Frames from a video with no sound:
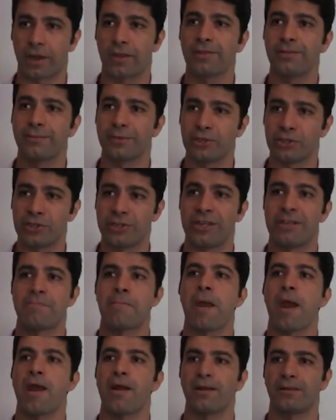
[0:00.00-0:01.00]
on the machine in
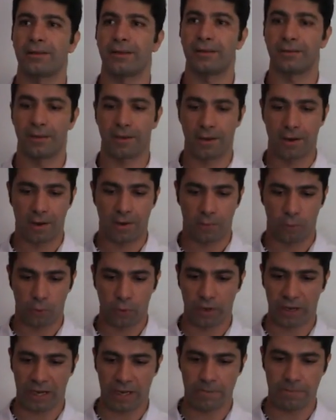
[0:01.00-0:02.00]
parallel,
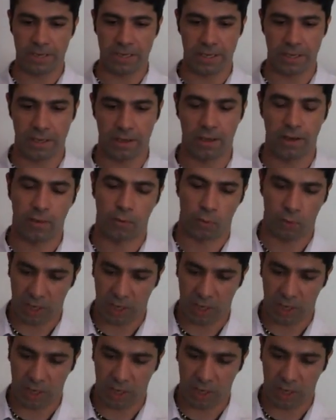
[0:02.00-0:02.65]
we're gonna be